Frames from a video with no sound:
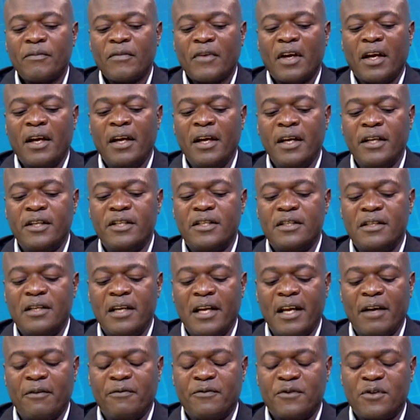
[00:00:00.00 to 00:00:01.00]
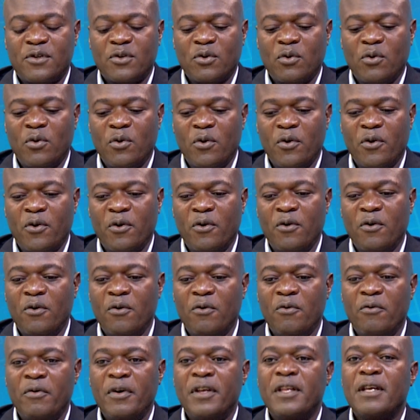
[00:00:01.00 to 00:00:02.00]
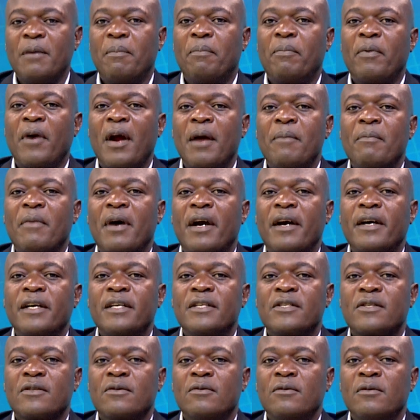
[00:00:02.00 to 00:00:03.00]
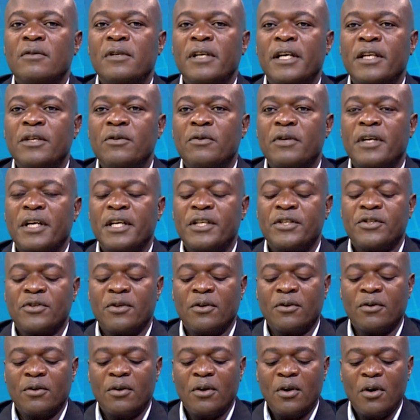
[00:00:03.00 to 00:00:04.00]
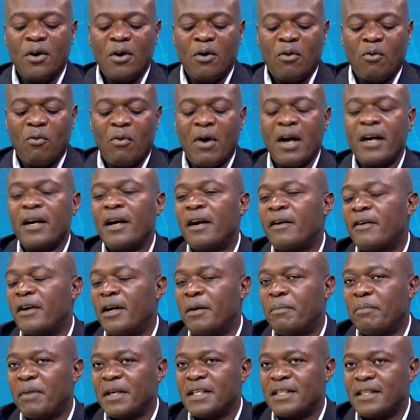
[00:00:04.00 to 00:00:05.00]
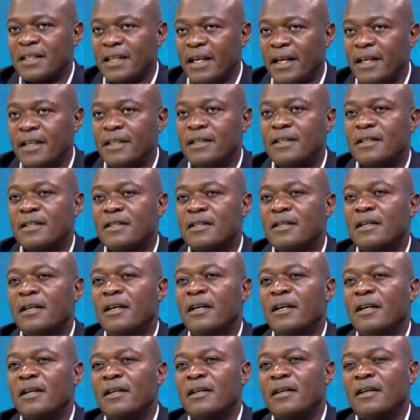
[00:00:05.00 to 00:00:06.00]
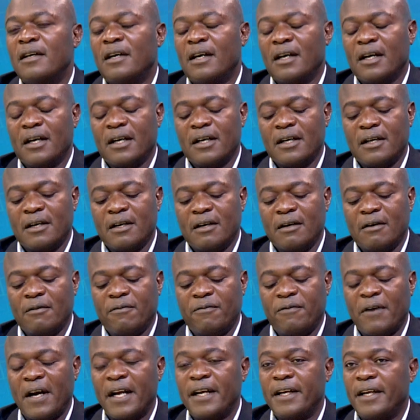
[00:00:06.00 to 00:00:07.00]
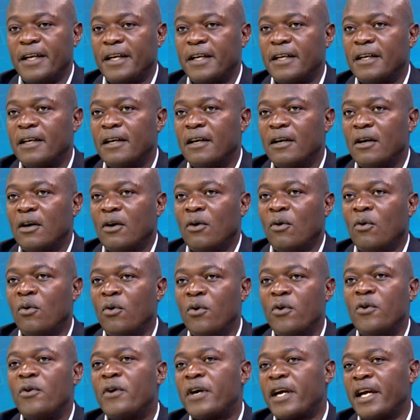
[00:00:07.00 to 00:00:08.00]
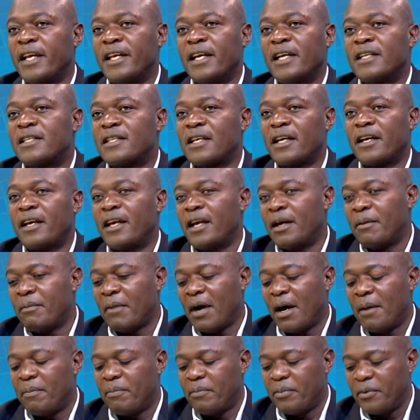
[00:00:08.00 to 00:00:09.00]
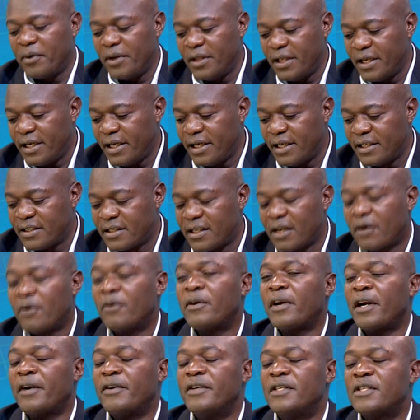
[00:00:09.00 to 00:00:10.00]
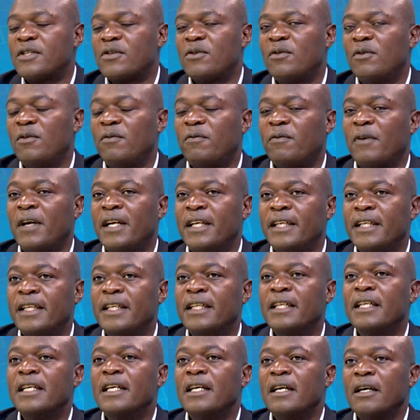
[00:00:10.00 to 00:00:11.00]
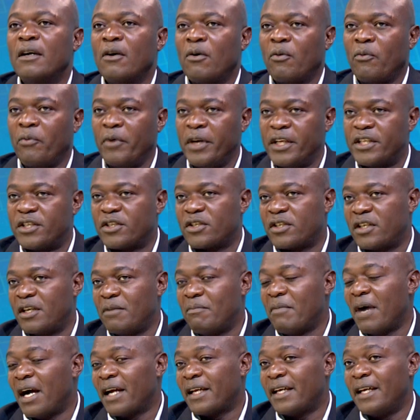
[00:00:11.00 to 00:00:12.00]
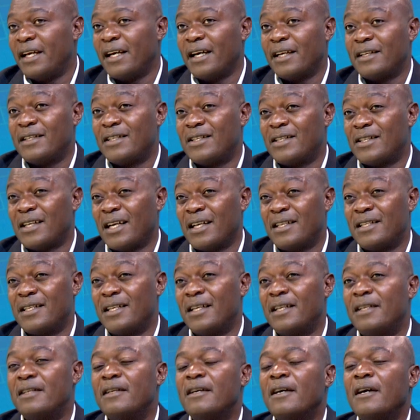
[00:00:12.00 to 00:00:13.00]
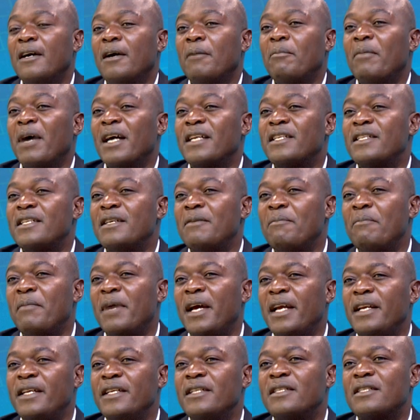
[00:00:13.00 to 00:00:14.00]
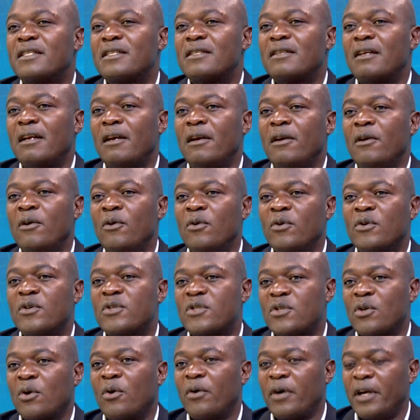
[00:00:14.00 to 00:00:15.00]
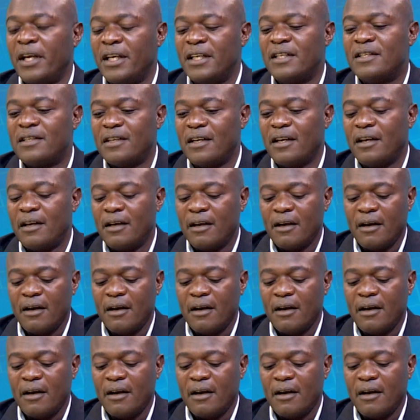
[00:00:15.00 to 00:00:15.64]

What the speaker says: He left to Uhuru with the primary school education 100% funding. Uhuru Kenyatta came up with the secondary school funding, which Kibaki had started, but he made it look so easy.